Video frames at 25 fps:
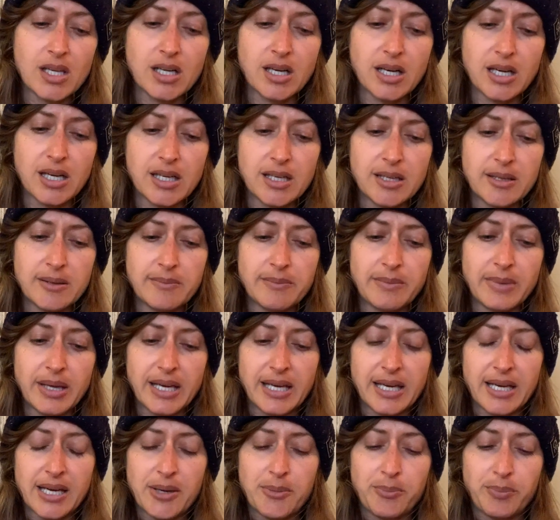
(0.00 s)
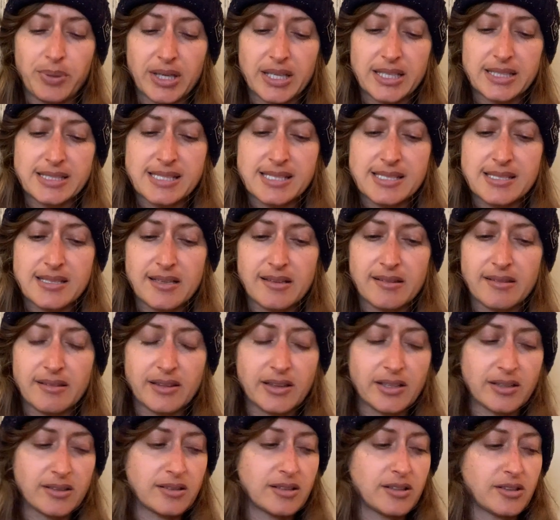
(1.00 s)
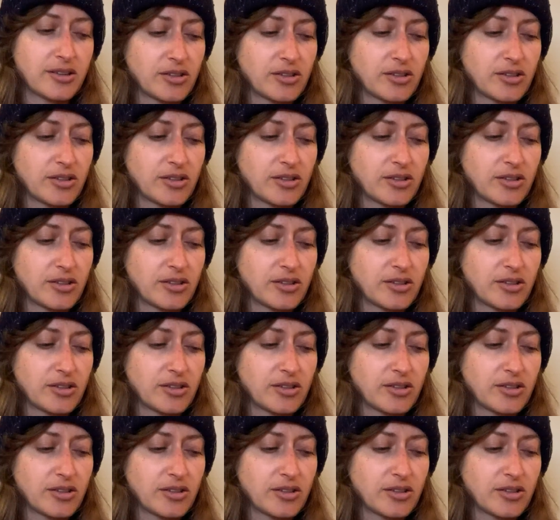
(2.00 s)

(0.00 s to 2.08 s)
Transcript: Um, but it's there,